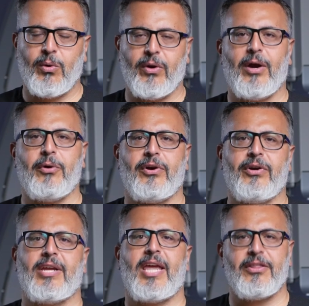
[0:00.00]
where
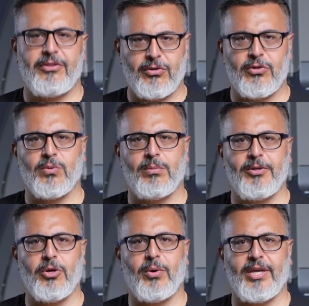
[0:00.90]
our catheters will
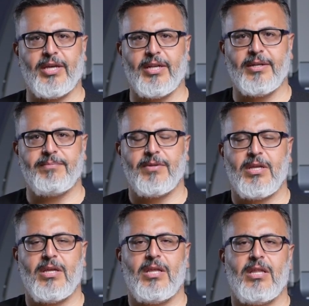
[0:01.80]
be going in.
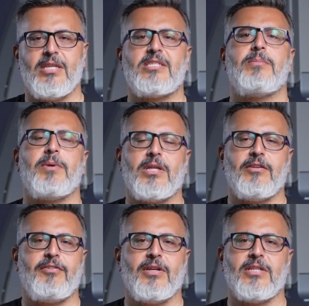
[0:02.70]
This
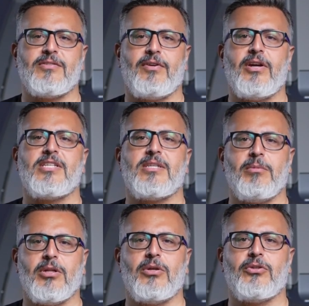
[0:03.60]
typically feels very
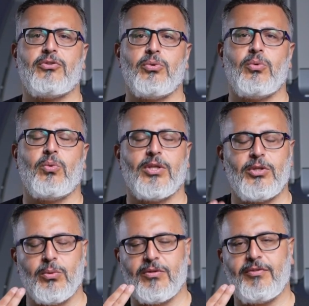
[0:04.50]
similar to
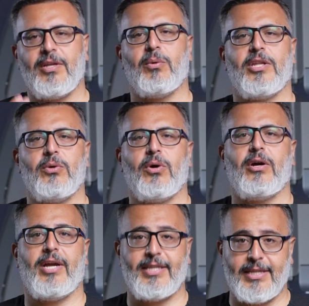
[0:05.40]
what you would feel when you
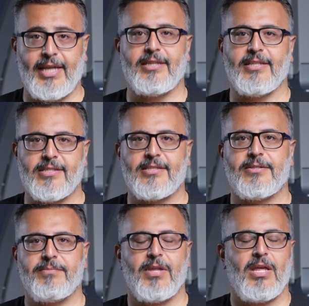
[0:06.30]
are at the dentist.